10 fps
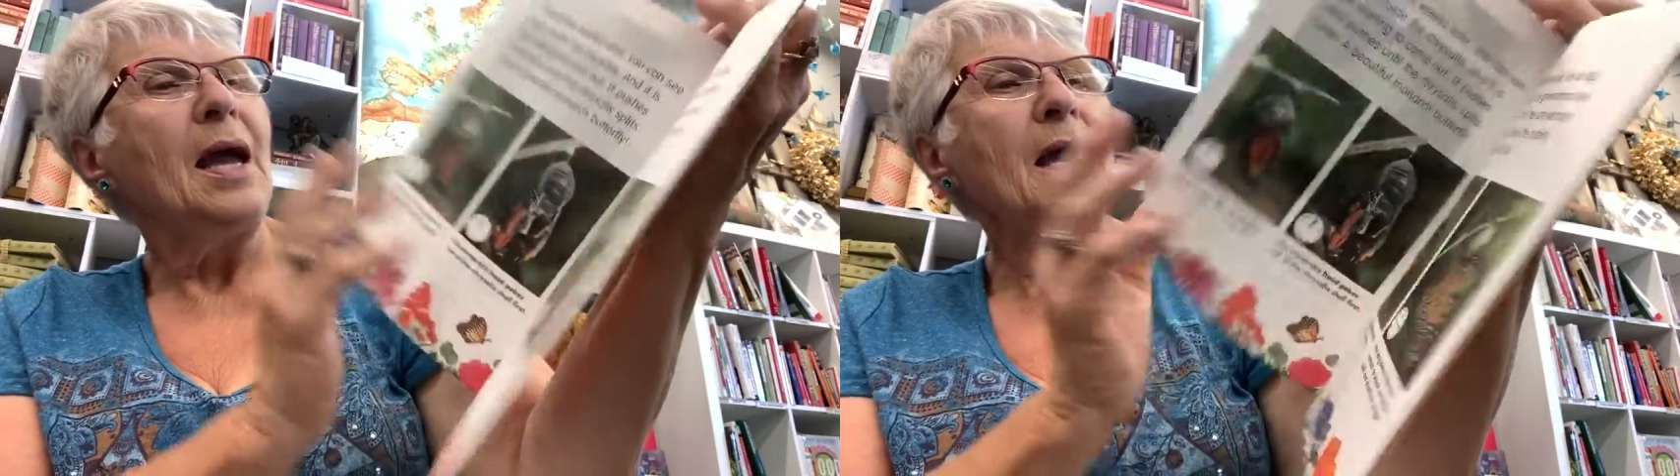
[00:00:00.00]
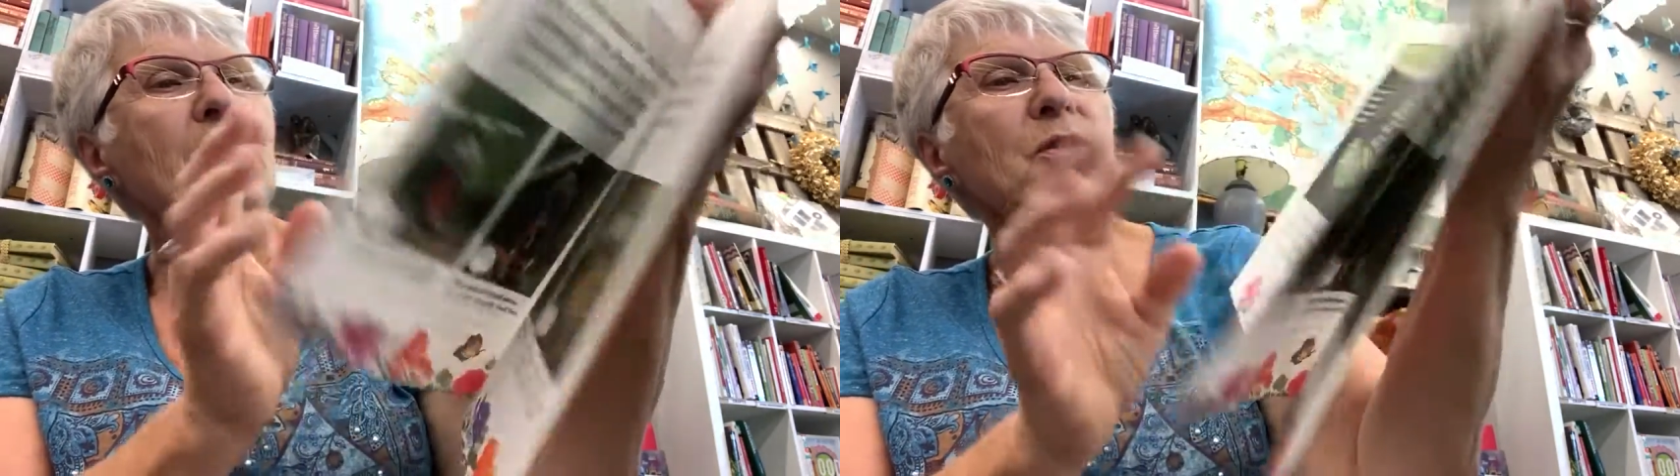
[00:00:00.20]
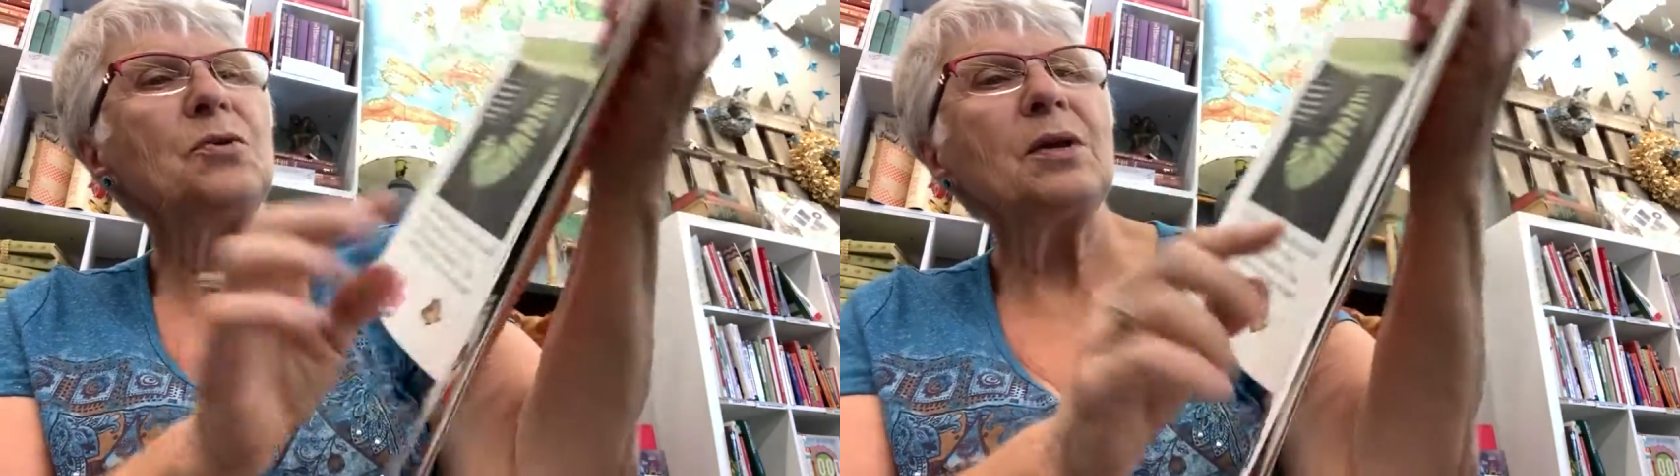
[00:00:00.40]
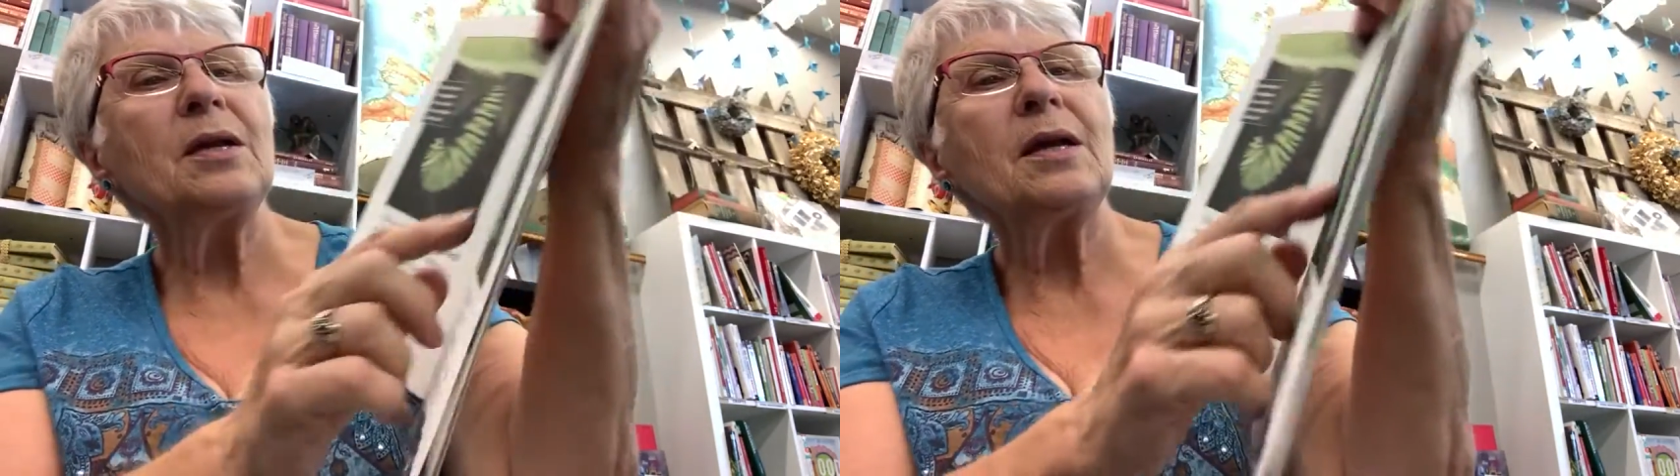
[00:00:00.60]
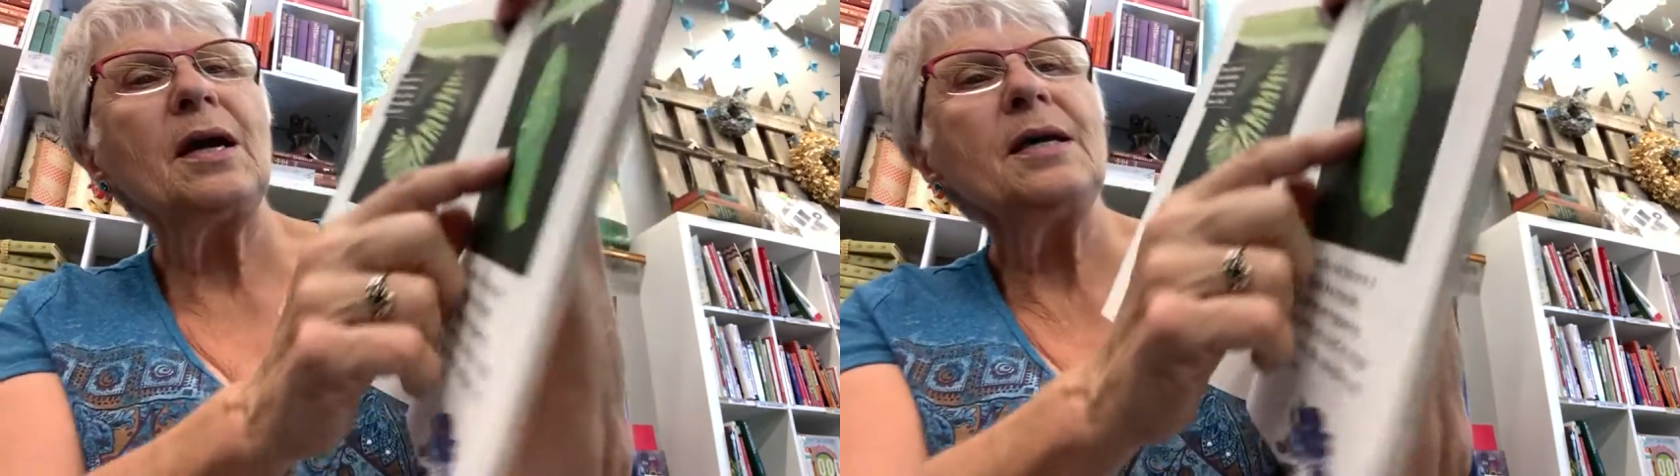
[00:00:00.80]
And you can
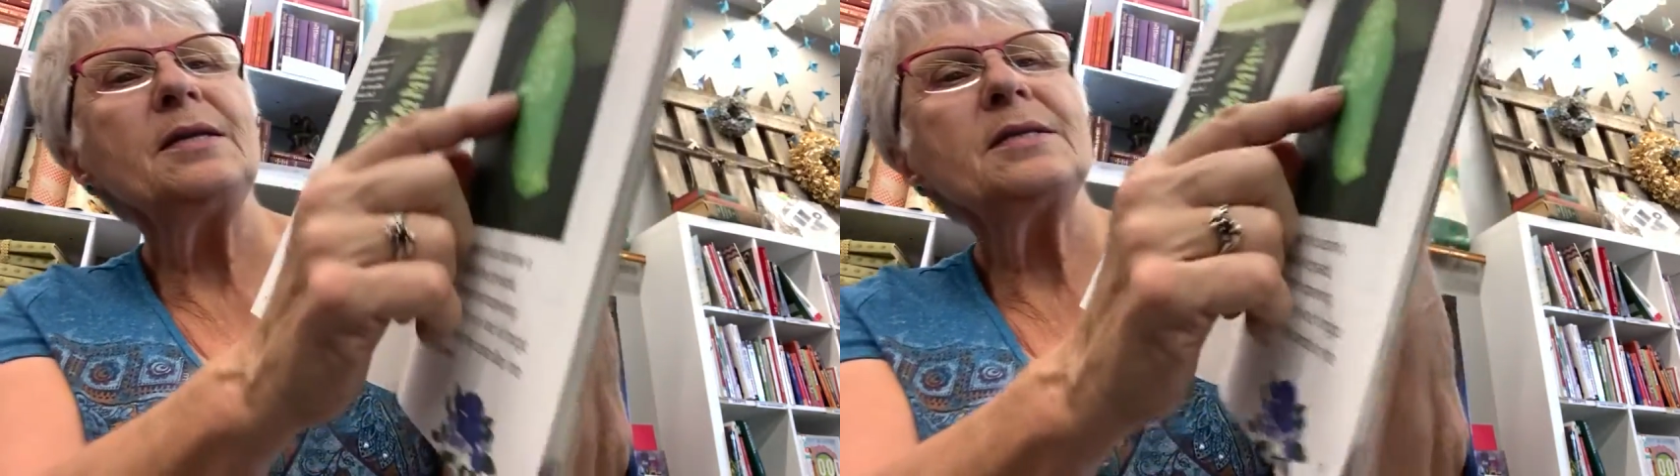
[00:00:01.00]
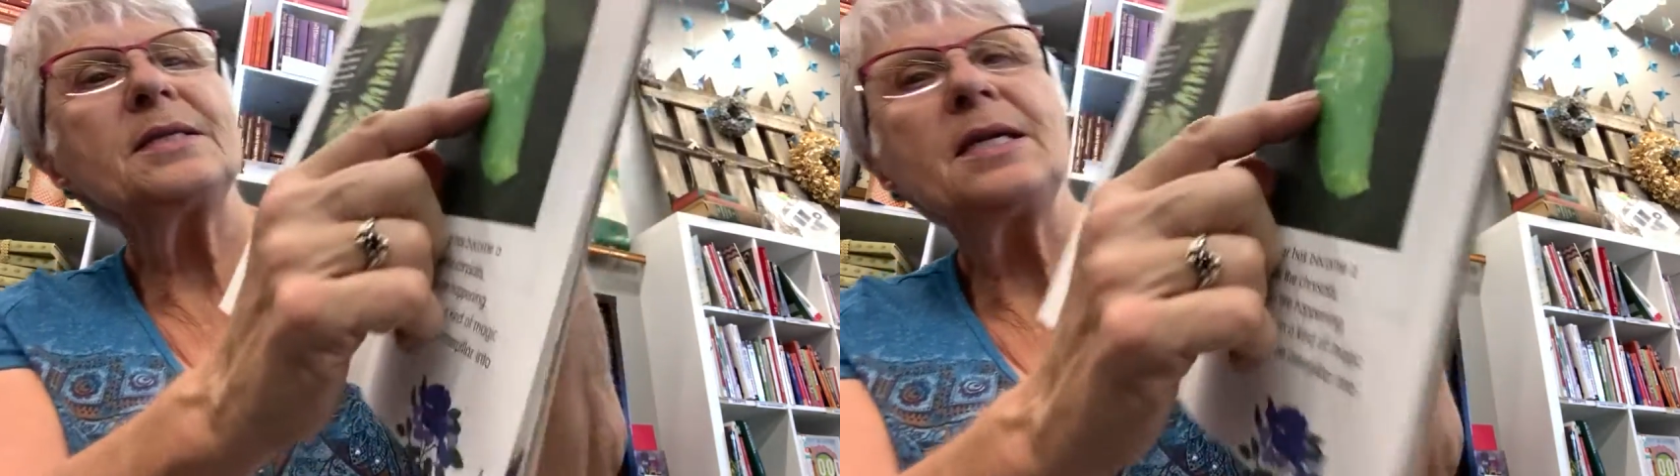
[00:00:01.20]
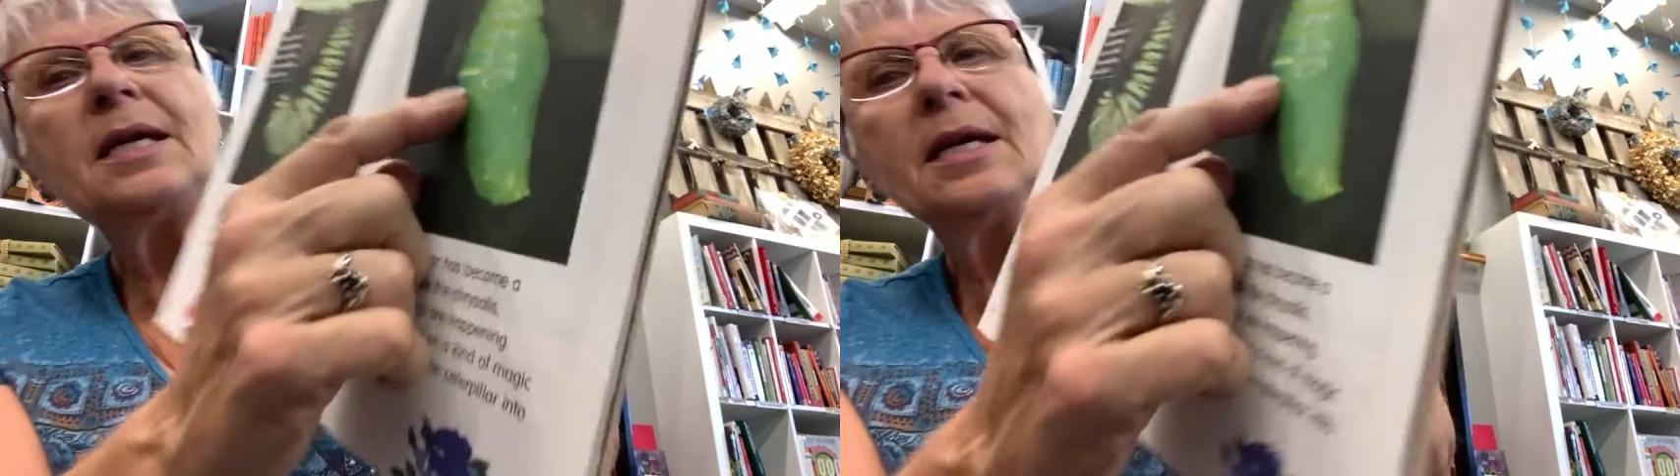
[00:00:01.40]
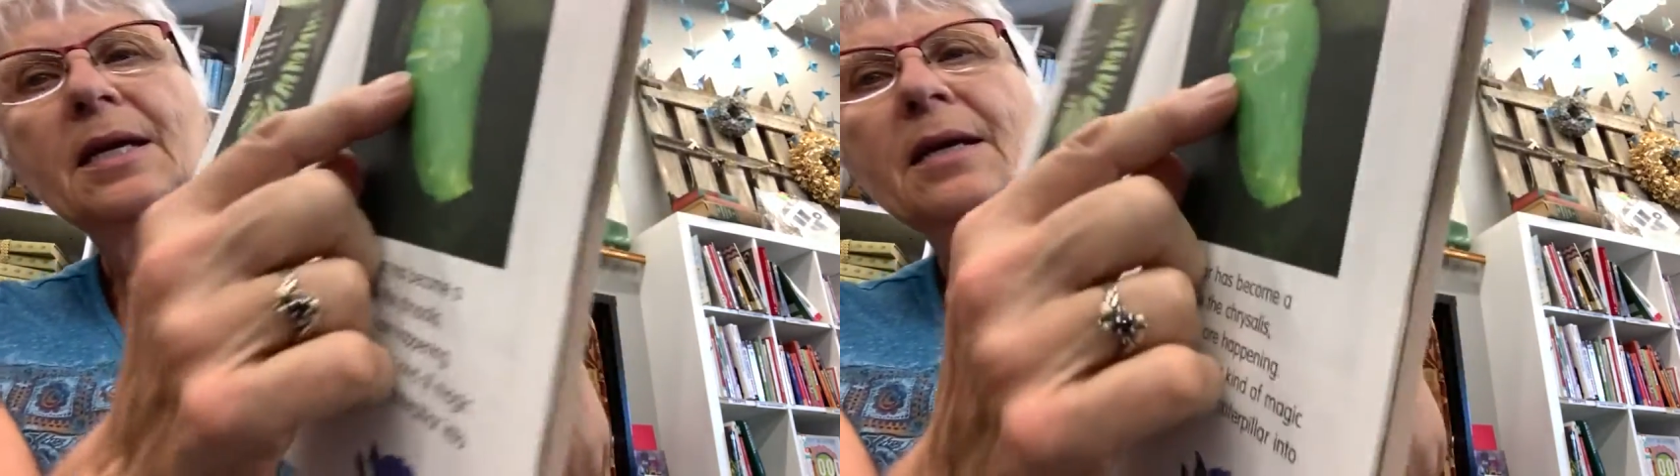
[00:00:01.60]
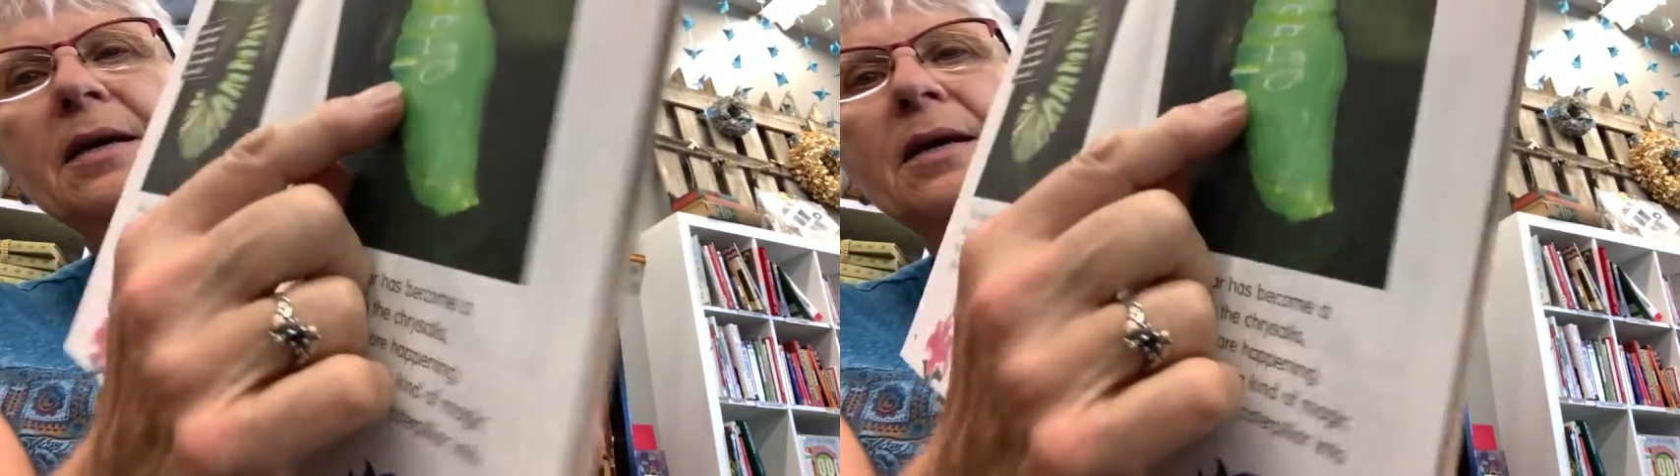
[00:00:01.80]
kind of see